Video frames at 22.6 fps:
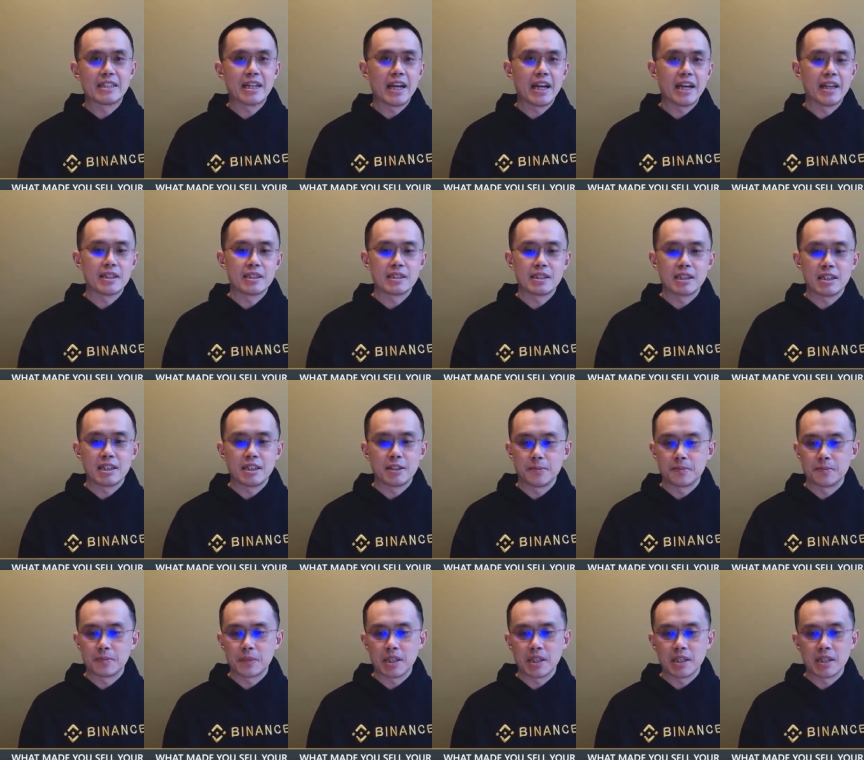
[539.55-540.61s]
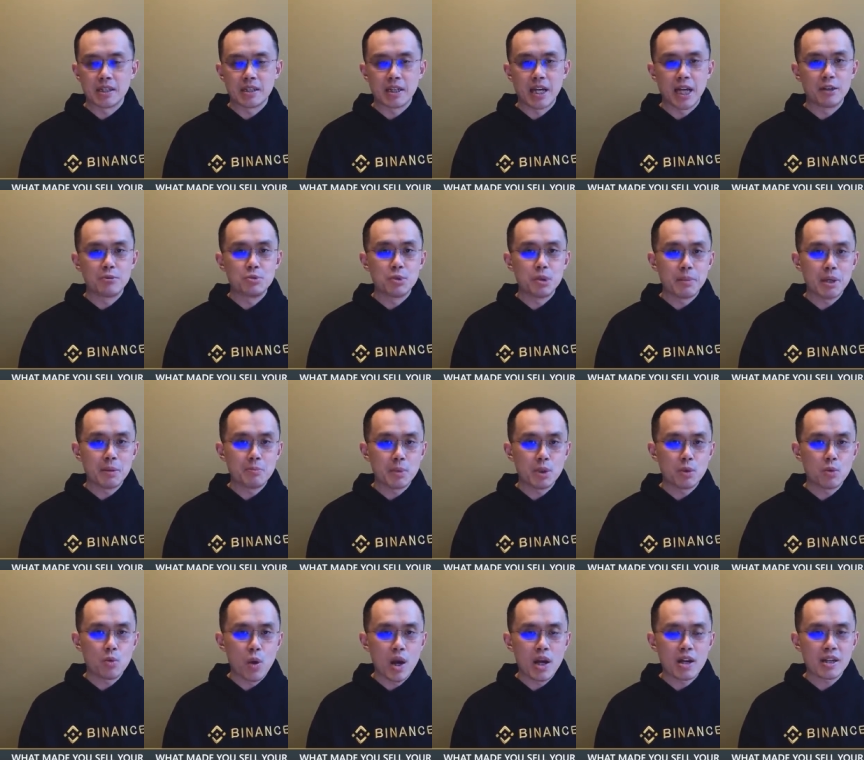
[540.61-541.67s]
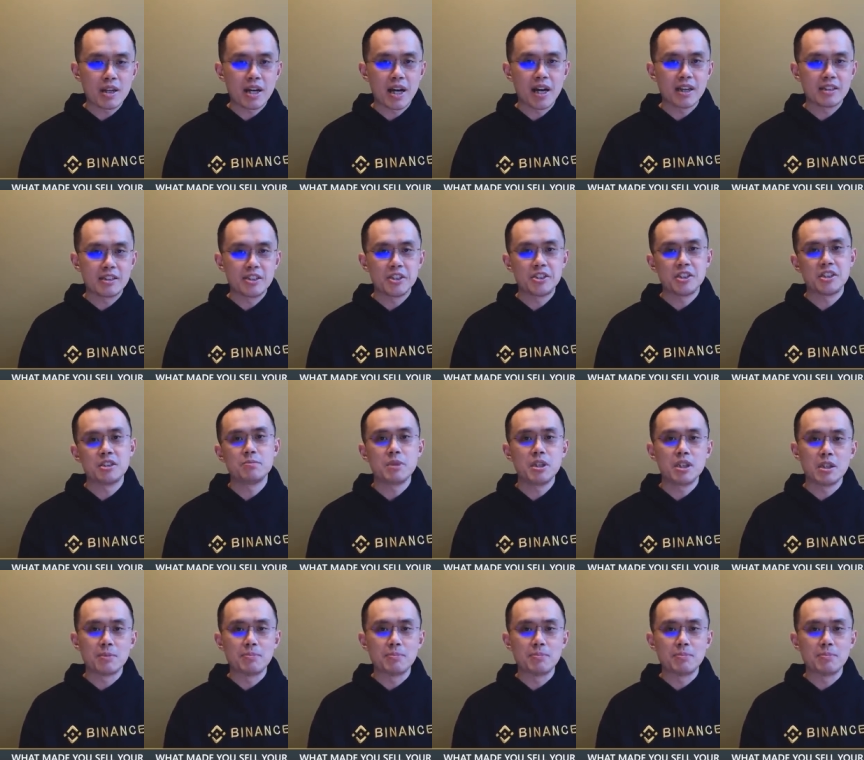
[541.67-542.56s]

and um, uh, I remember one guy teaching me